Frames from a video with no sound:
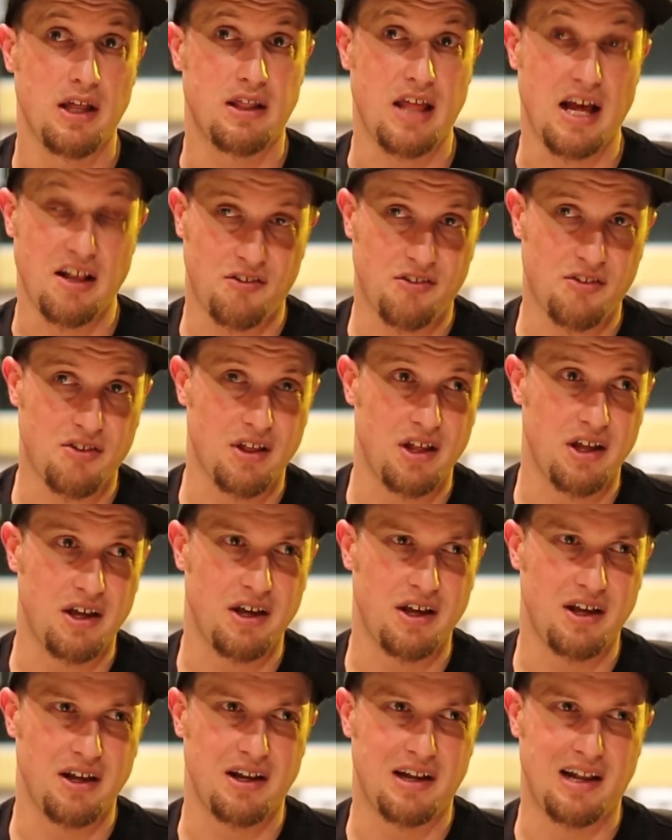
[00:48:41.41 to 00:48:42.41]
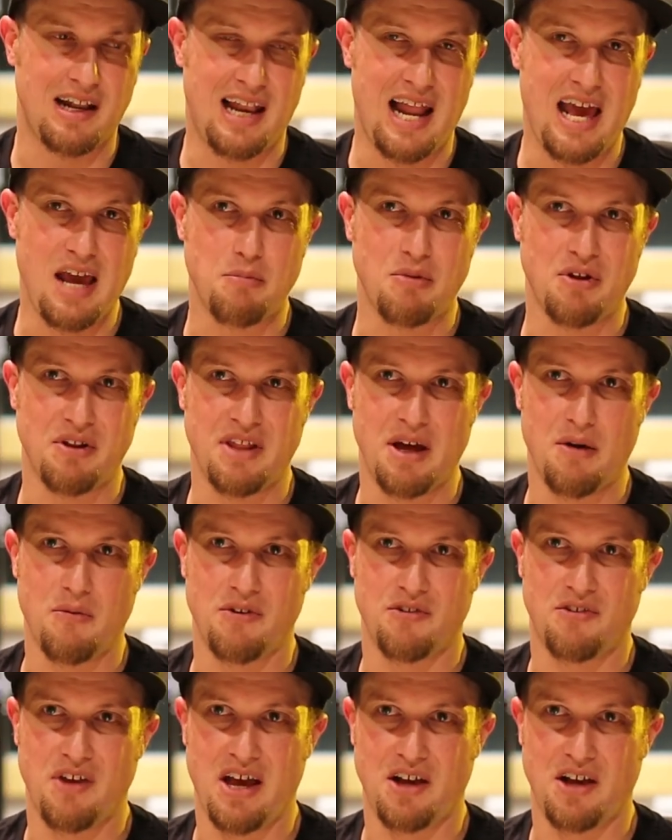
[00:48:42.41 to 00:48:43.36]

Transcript: That's the label that was